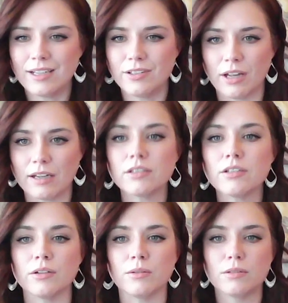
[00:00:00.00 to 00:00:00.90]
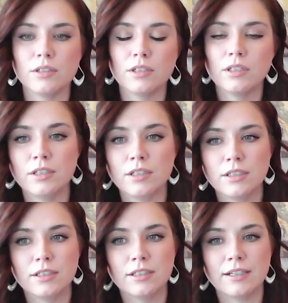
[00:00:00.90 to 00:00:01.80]
can do that too.
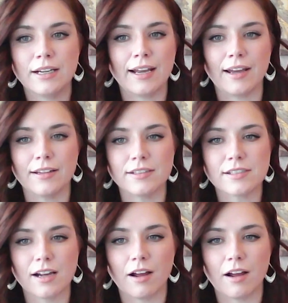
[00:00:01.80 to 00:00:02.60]
And